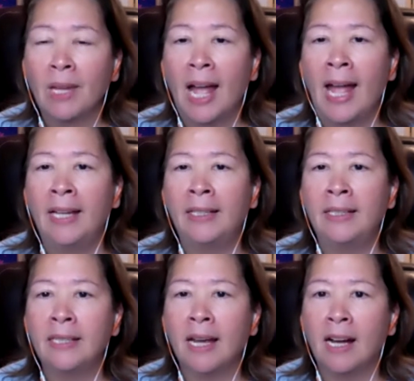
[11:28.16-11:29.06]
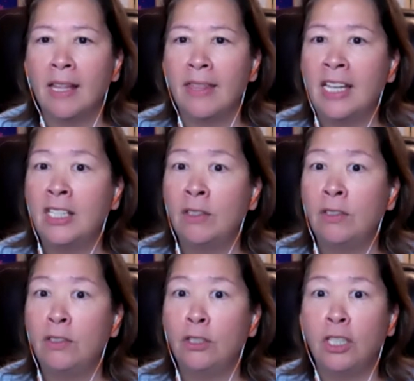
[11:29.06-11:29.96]
Mm. and uh, then
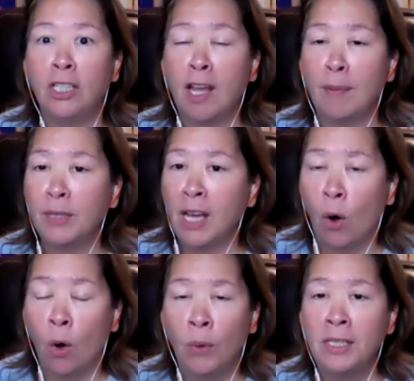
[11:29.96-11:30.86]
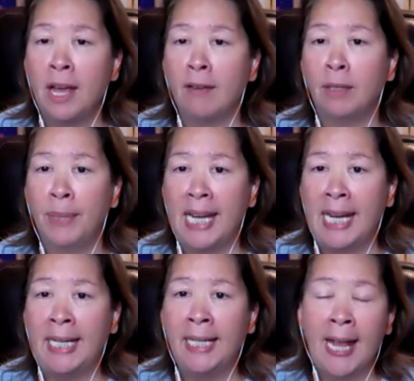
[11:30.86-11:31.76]
she kept on mm. always having
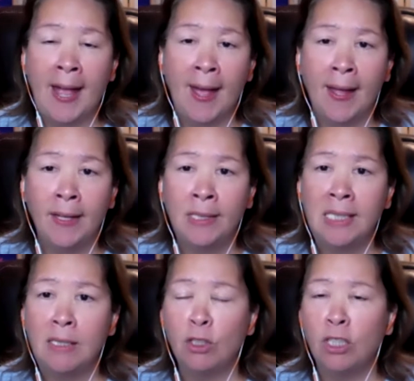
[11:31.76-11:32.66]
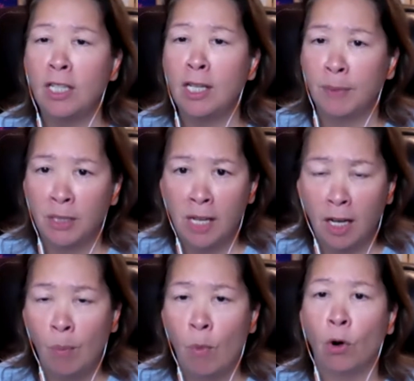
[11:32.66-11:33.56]
pain and she kept on
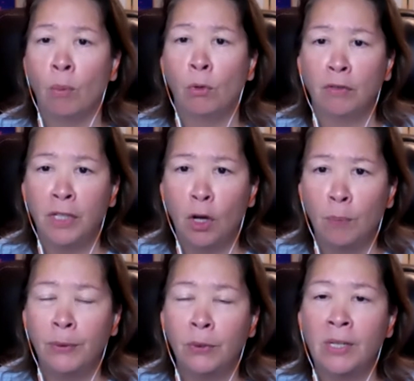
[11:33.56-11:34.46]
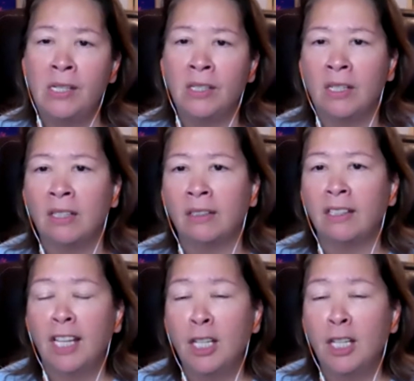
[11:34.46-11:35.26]
taking more and more of the opioids and Ooh.